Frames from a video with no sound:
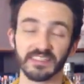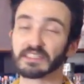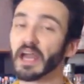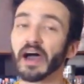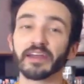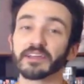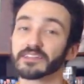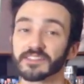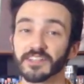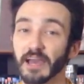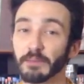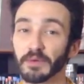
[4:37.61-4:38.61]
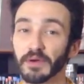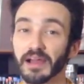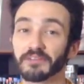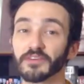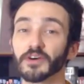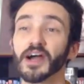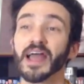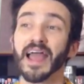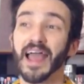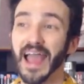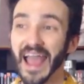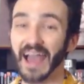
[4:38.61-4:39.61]
is not a good sniper rifle
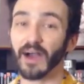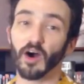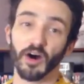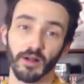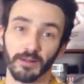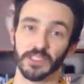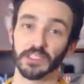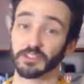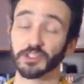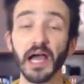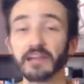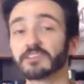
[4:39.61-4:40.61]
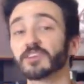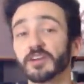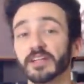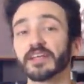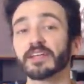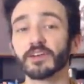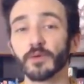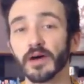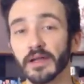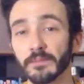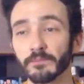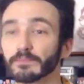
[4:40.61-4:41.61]
at all. You can try to turn it into
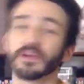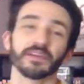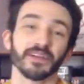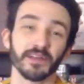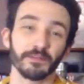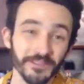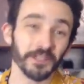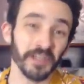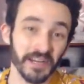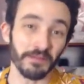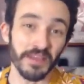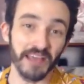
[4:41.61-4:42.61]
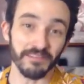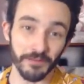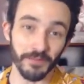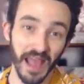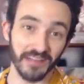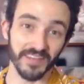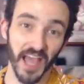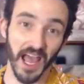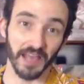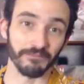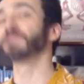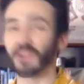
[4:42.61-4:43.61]
one, but you're gonna be having a bad
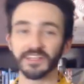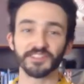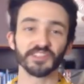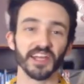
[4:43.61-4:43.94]
time. So let's